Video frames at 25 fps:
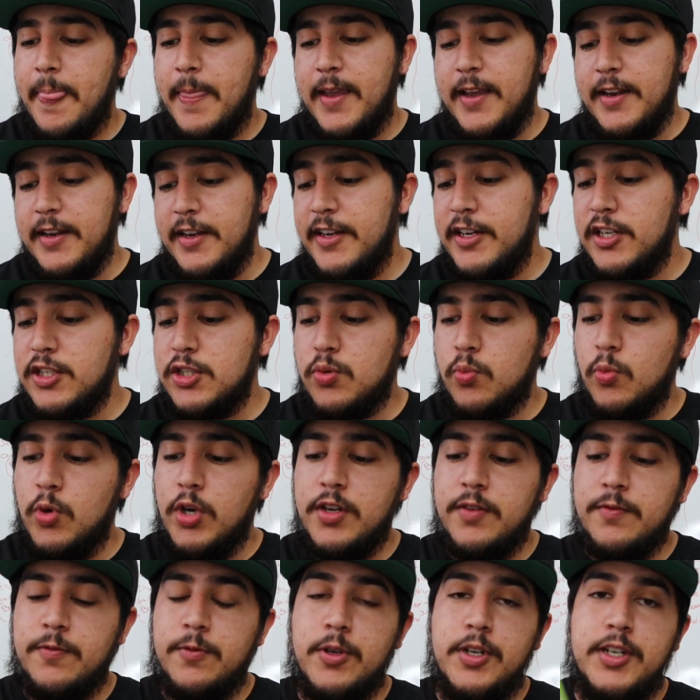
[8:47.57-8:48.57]
And here's
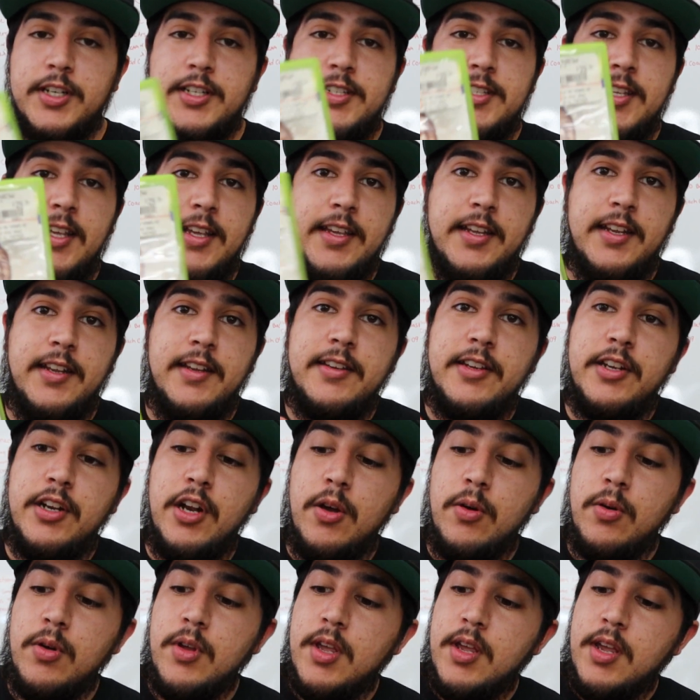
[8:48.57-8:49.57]
one for
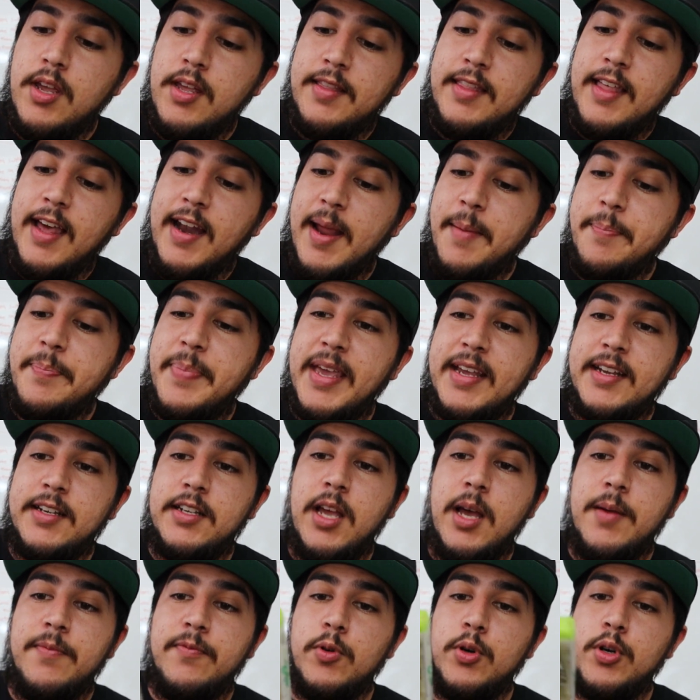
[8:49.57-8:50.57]
that I picked
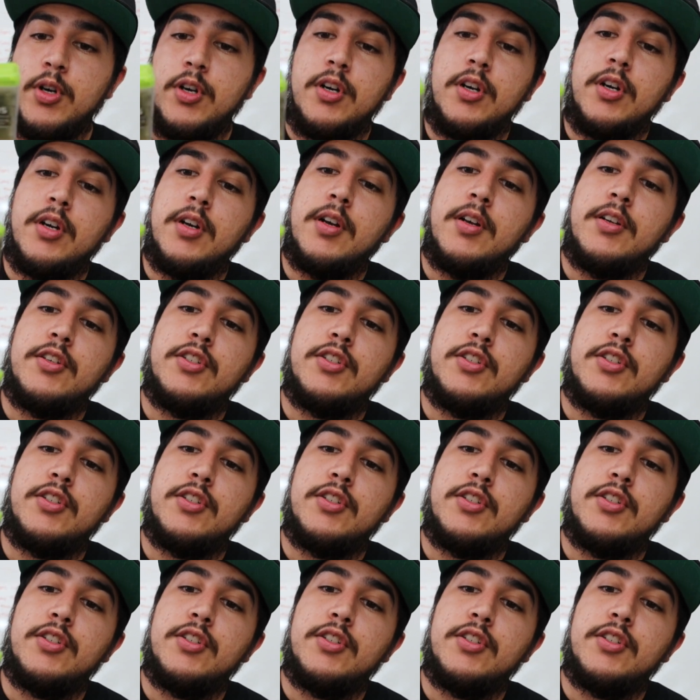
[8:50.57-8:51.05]
up for